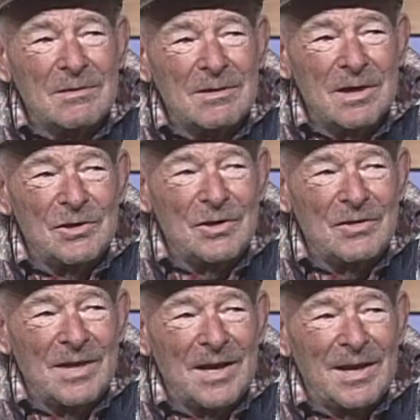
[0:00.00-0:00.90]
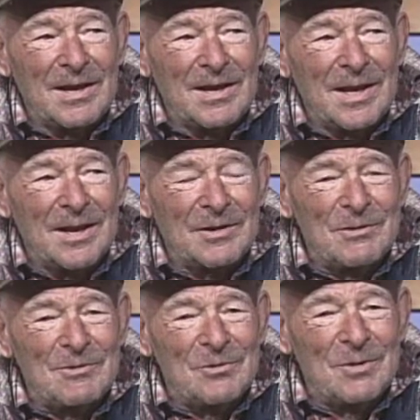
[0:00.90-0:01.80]
touchy at that
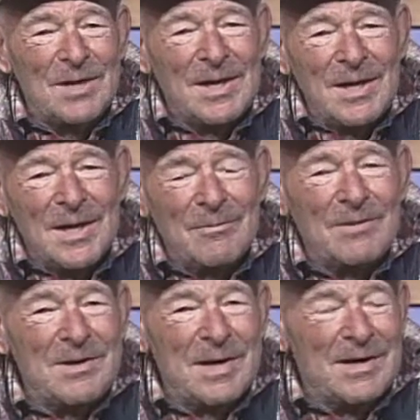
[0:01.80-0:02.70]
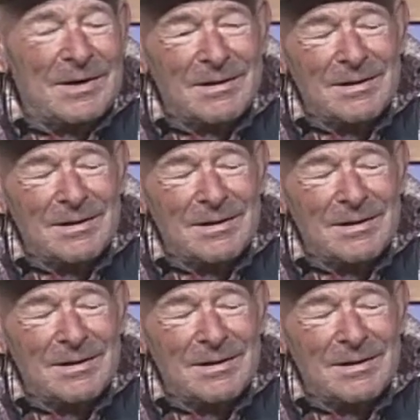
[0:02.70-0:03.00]
altitude. So every night,